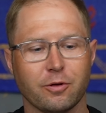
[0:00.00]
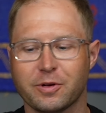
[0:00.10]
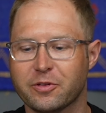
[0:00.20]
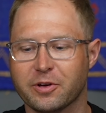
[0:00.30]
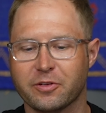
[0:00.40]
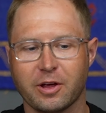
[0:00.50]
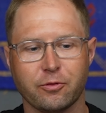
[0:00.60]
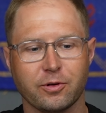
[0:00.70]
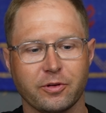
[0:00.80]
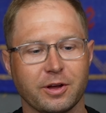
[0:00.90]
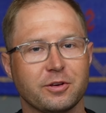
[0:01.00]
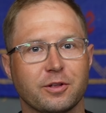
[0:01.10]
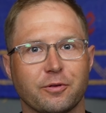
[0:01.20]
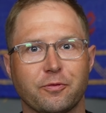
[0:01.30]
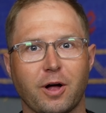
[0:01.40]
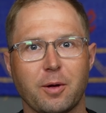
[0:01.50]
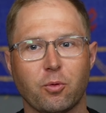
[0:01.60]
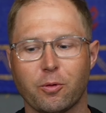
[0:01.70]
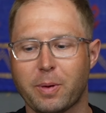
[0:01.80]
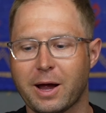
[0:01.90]
of its accessories into the Fly
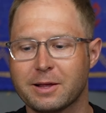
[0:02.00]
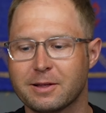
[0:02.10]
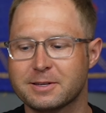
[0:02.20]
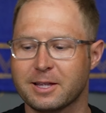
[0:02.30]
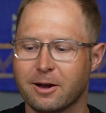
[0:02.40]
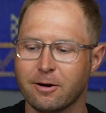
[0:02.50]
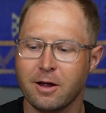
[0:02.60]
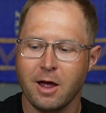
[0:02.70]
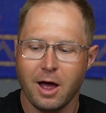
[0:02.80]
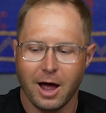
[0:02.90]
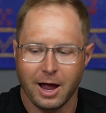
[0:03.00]
More bag that's there, I